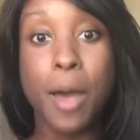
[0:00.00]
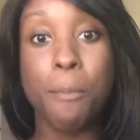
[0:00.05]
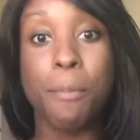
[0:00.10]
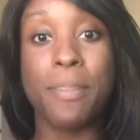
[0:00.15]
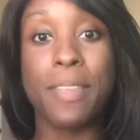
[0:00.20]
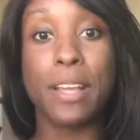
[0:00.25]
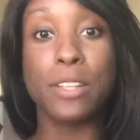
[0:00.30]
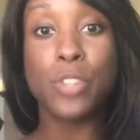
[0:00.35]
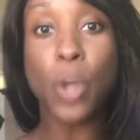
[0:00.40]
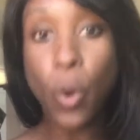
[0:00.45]

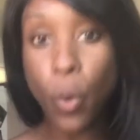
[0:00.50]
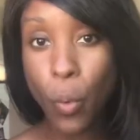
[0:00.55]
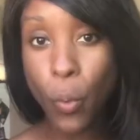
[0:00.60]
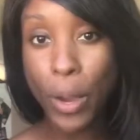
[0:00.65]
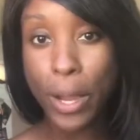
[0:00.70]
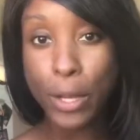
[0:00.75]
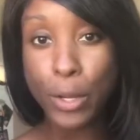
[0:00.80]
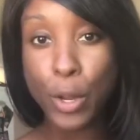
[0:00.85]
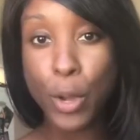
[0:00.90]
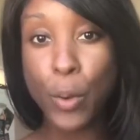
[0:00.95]
but they don't
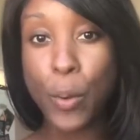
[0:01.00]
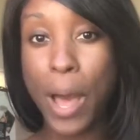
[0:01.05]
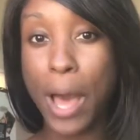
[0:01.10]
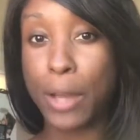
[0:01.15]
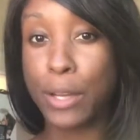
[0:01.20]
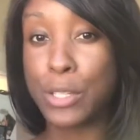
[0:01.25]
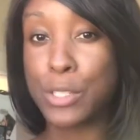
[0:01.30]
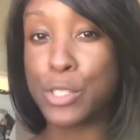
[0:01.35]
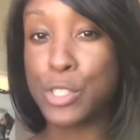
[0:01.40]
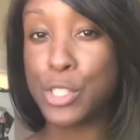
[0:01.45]
quite know
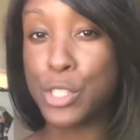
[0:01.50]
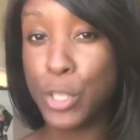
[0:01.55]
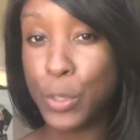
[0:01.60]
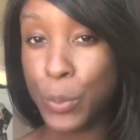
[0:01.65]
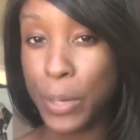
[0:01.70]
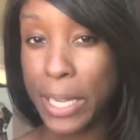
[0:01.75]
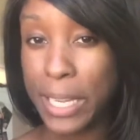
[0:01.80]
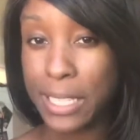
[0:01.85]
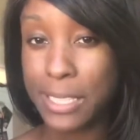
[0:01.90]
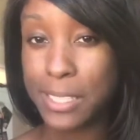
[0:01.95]
how to
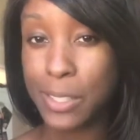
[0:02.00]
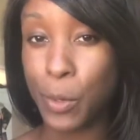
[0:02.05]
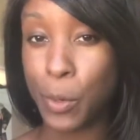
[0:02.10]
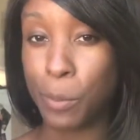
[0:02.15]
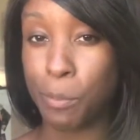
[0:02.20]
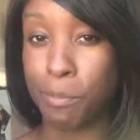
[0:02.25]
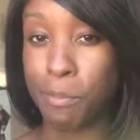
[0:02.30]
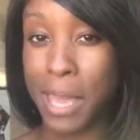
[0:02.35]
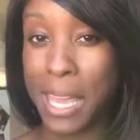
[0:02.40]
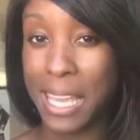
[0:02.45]
do it
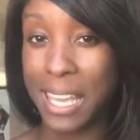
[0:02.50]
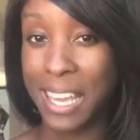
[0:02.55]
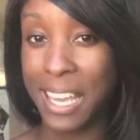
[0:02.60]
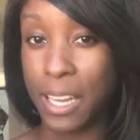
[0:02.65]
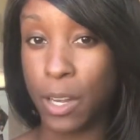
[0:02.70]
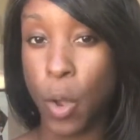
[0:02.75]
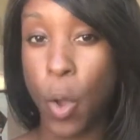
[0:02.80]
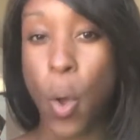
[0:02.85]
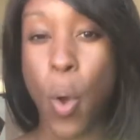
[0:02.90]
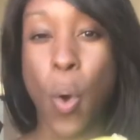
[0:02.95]
or make
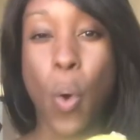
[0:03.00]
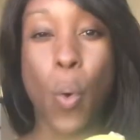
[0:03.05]
it,